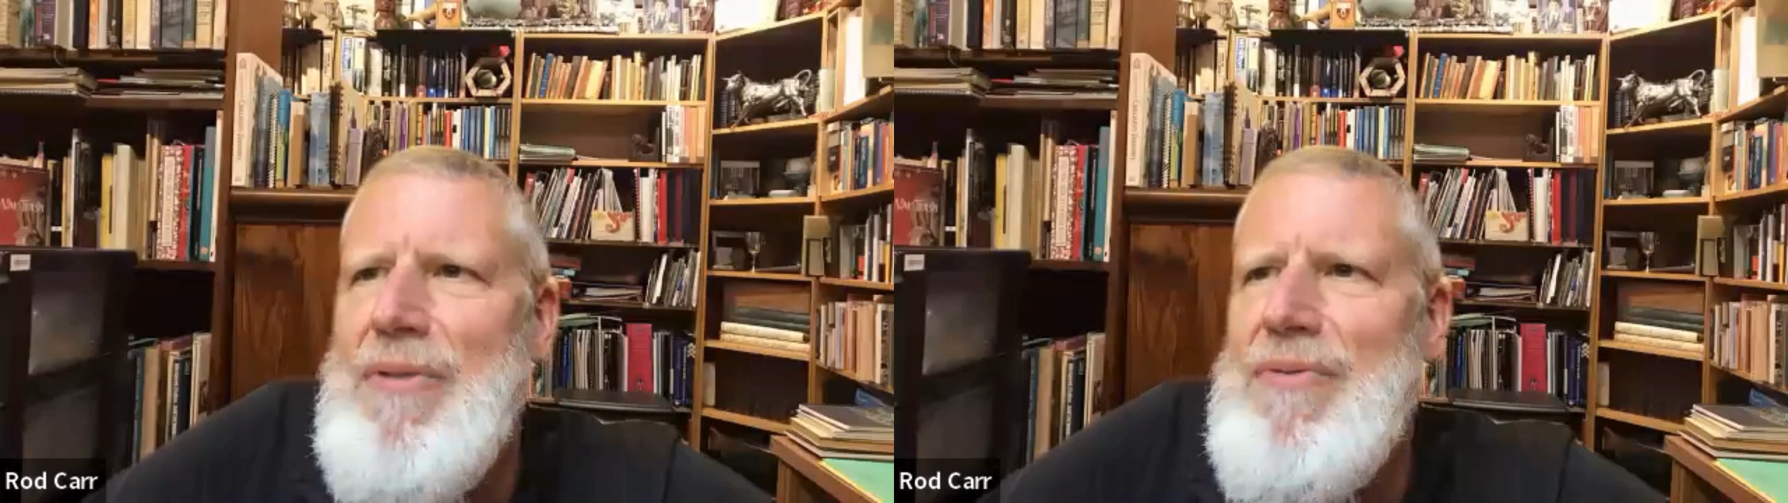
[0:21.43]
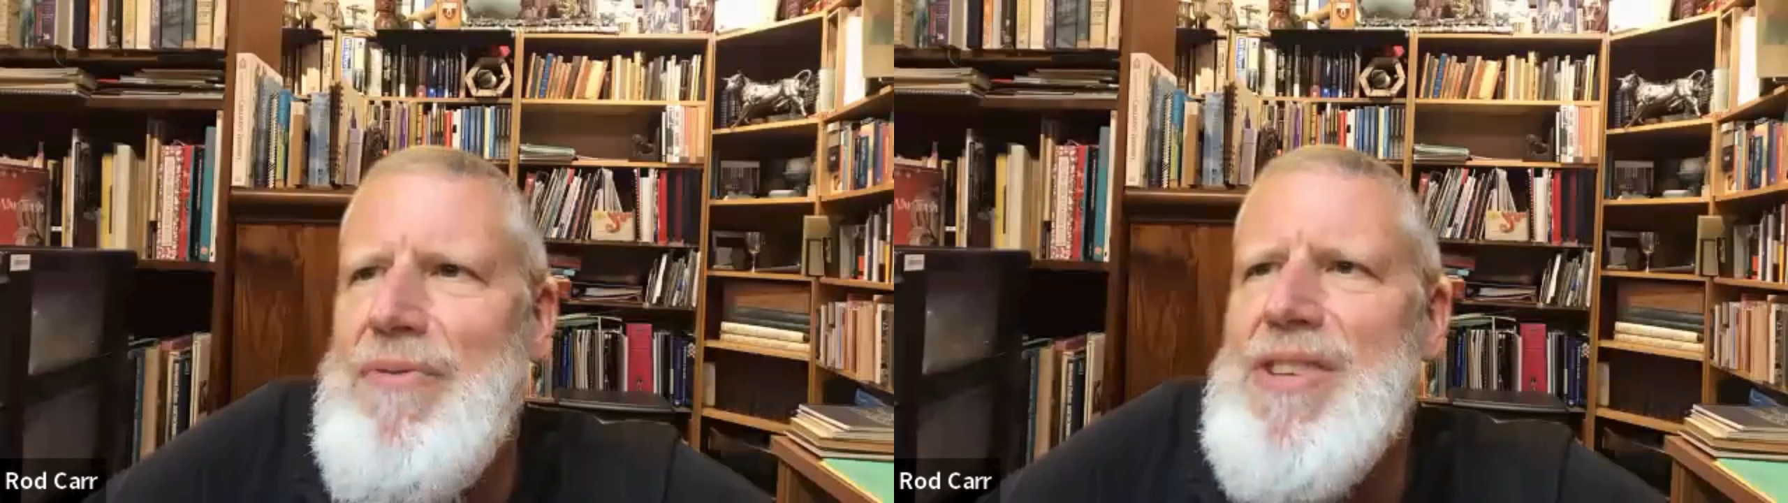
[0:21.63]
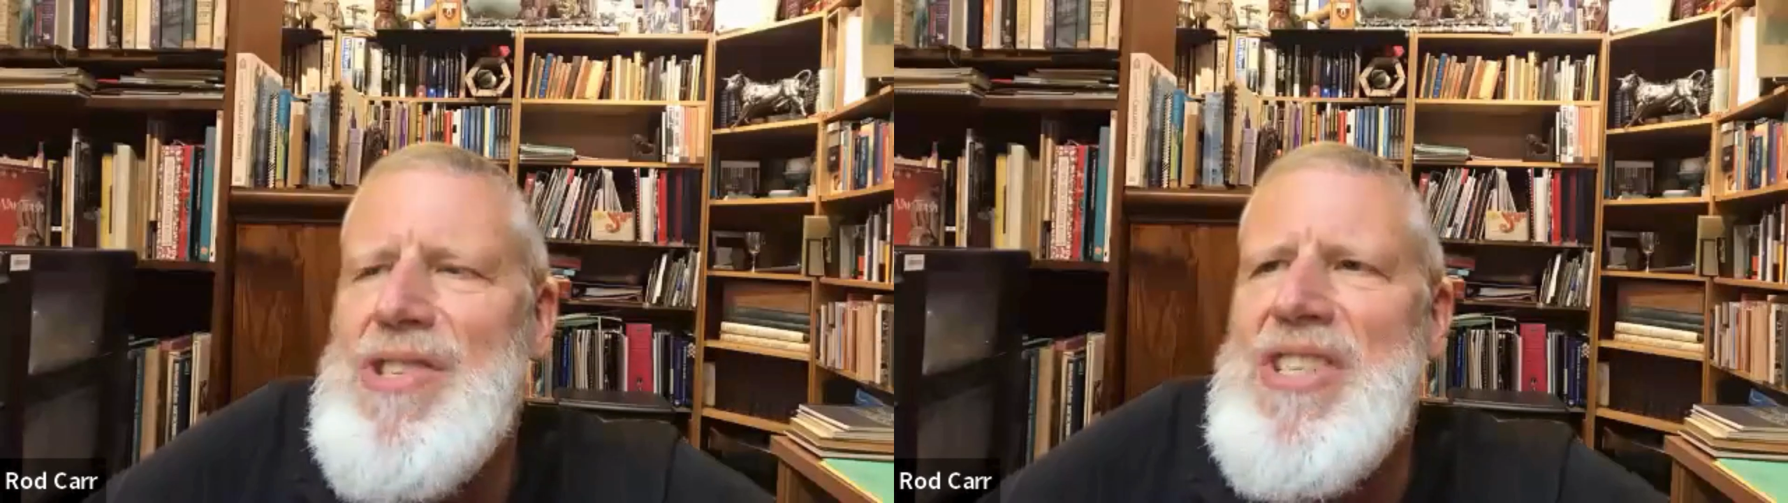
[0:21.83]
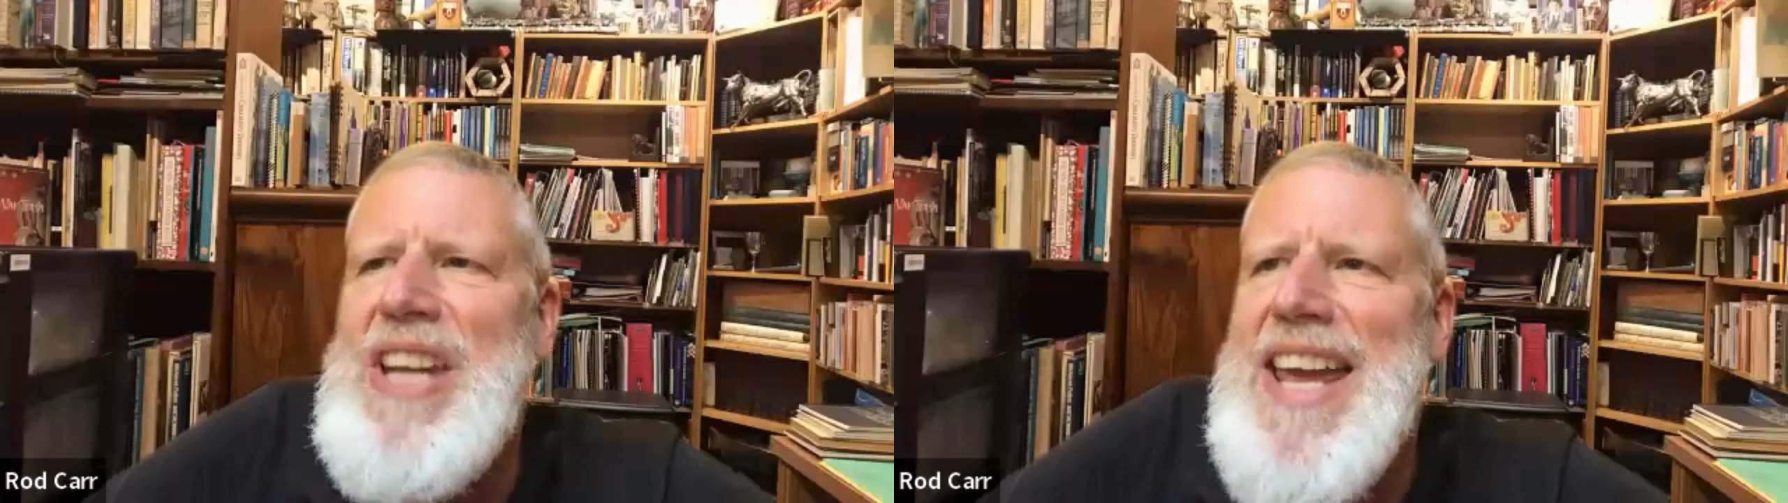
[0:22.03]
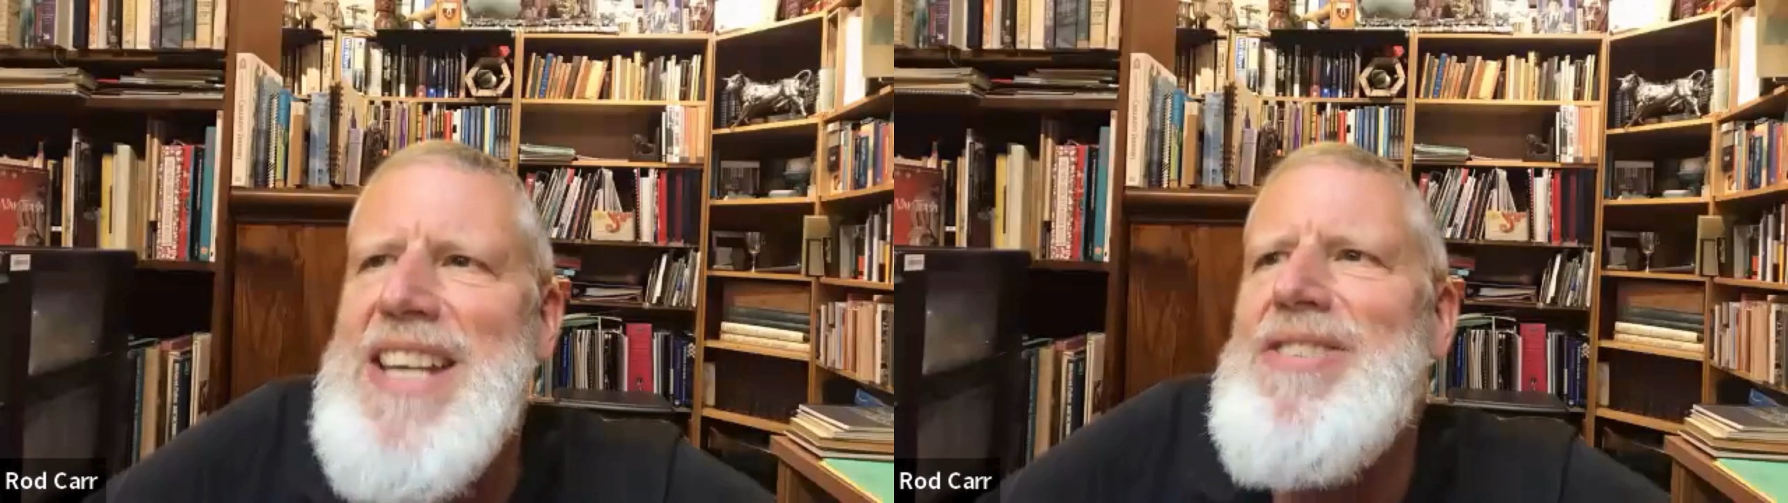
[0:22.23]
of the
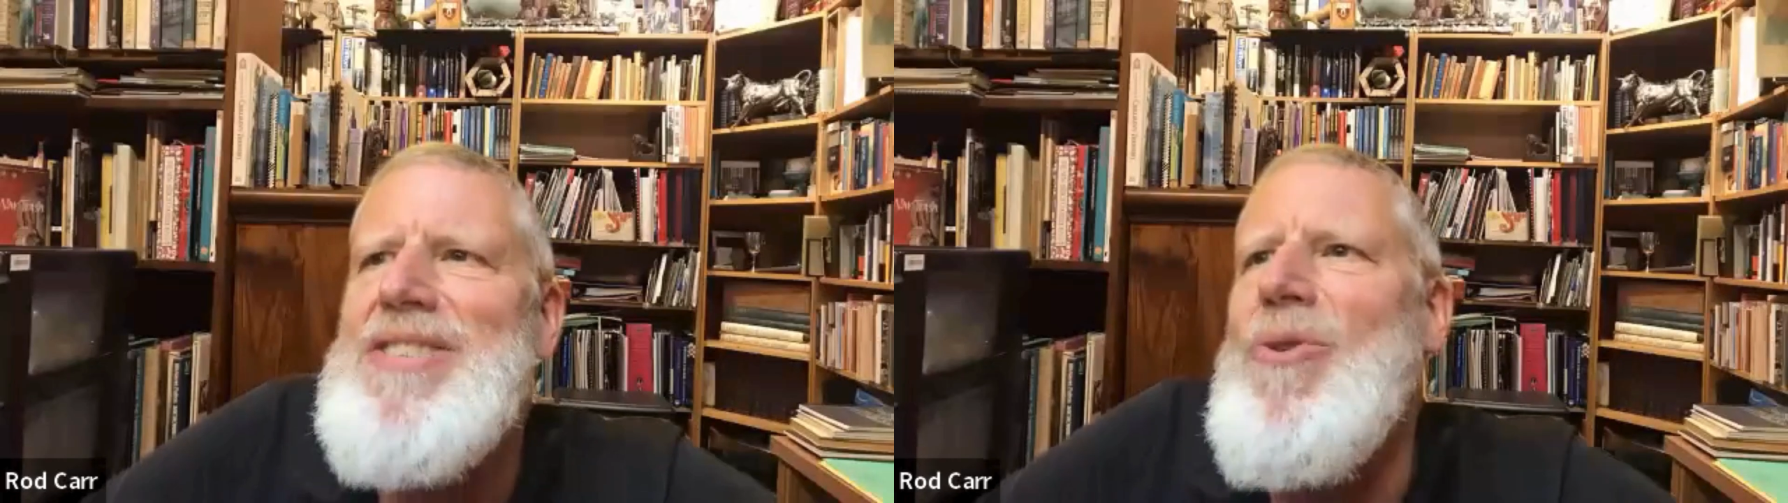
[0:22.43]
state